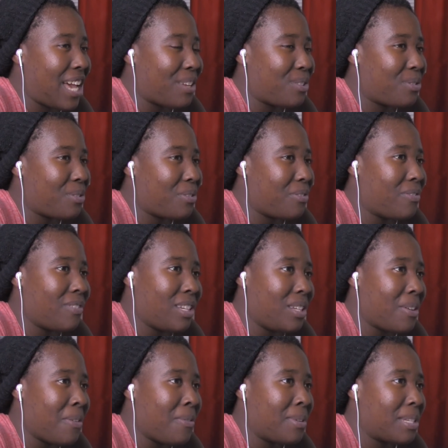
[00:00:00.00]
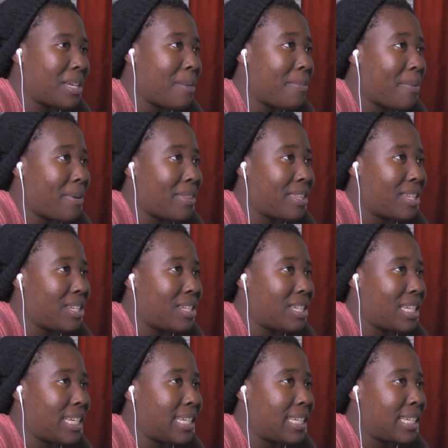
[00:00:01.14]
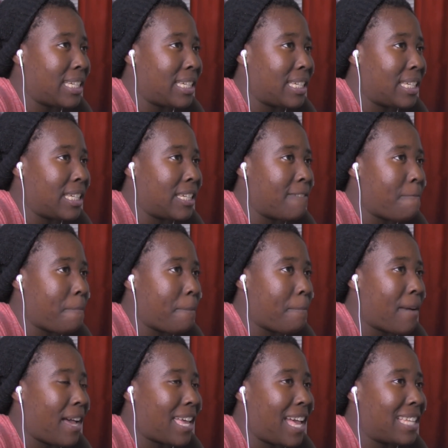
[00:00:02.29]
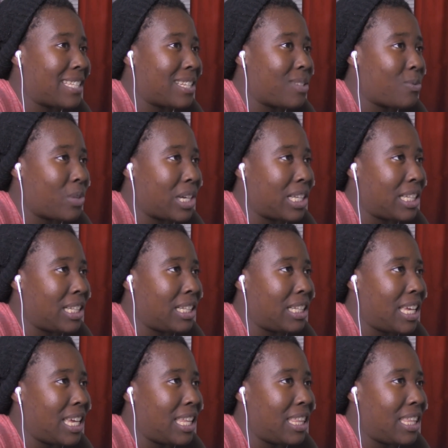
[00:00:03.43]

actual videos up on this podcast as well. And